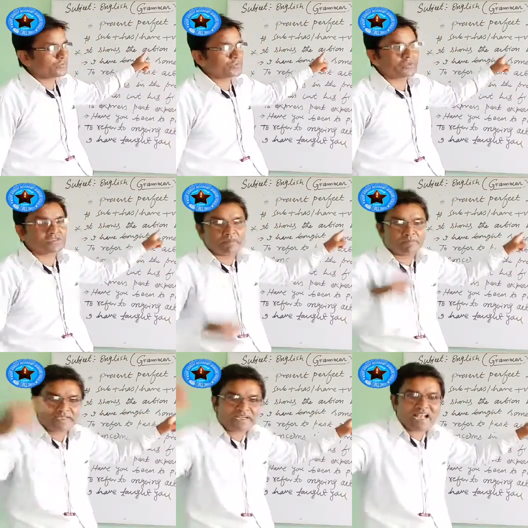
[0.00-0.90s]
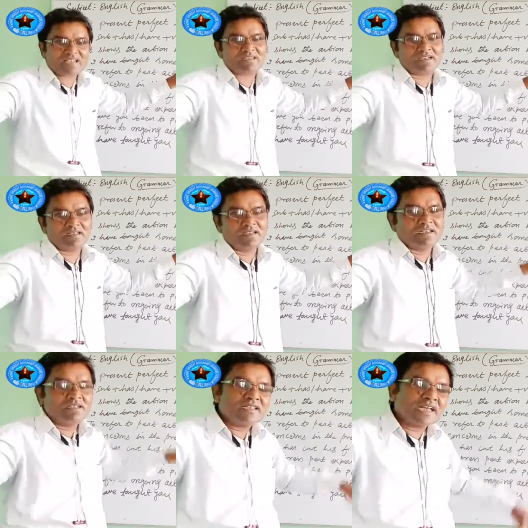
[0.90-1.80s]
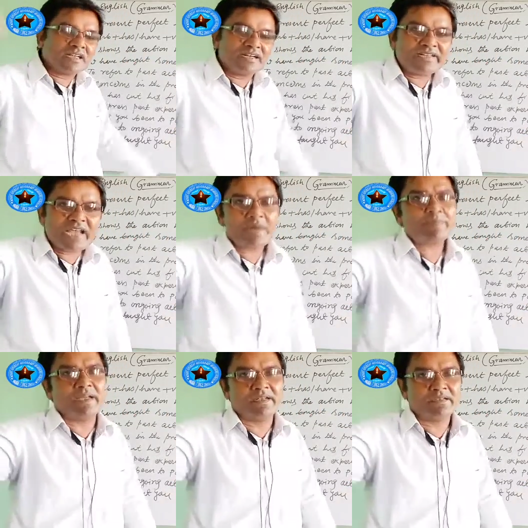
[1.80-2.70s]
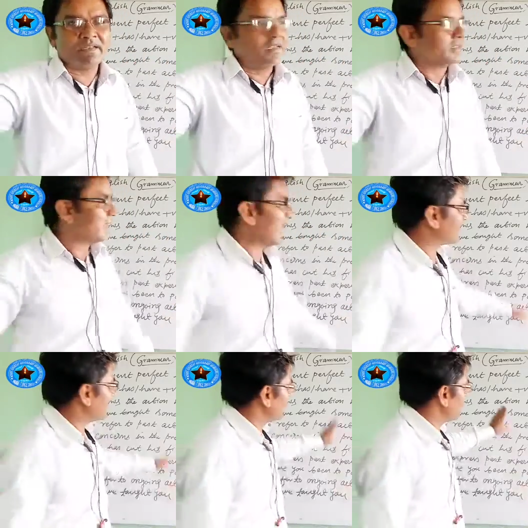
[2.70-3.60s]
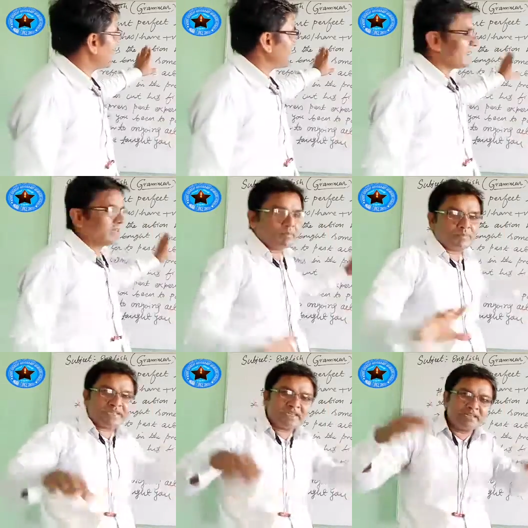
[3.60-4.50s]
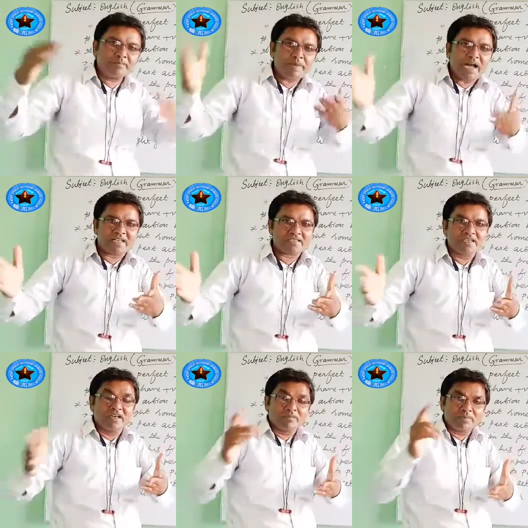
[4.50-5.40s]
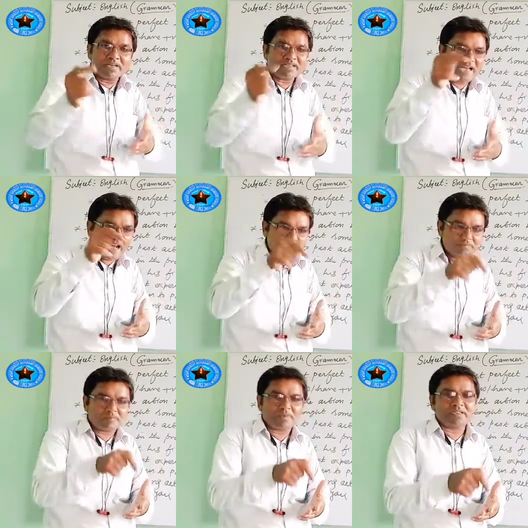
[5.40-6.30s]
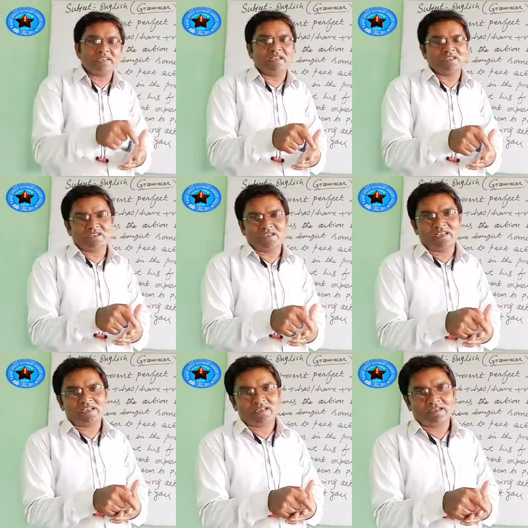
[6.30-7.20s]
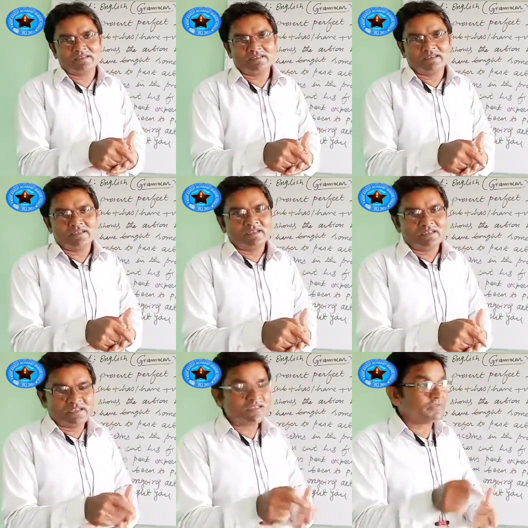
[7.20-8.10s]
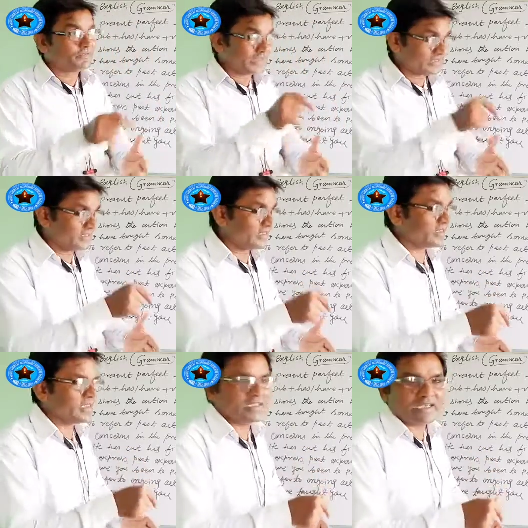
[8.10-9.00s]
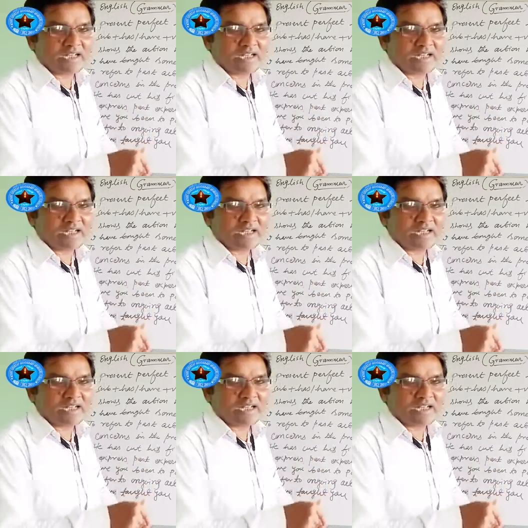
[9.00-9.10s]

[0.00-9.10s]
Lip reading: shows completed action. It has already happened. The action is already completed in past, but it has present relation. Its effect is still there